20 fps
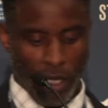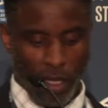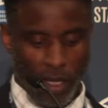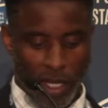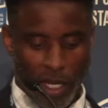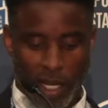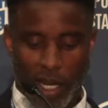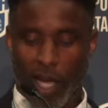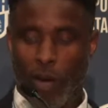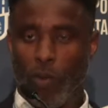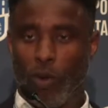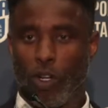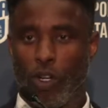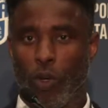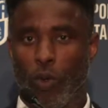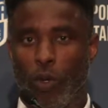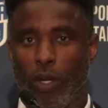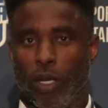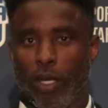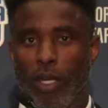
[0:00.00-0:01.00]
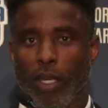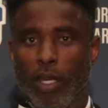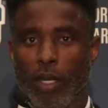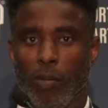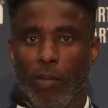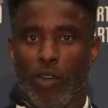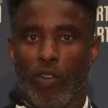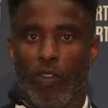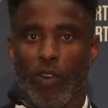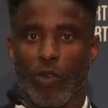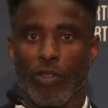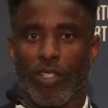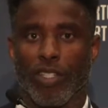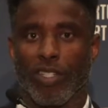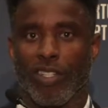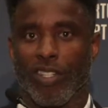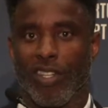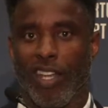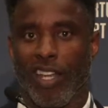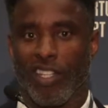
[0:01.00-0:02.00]
Then I would quit and move on to
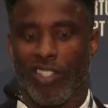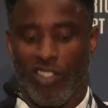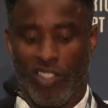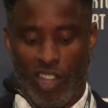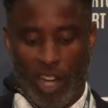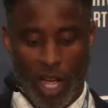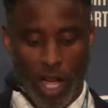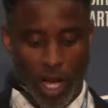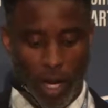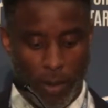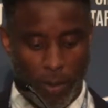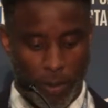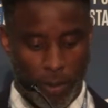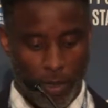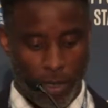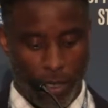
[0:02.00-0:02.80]
the next job.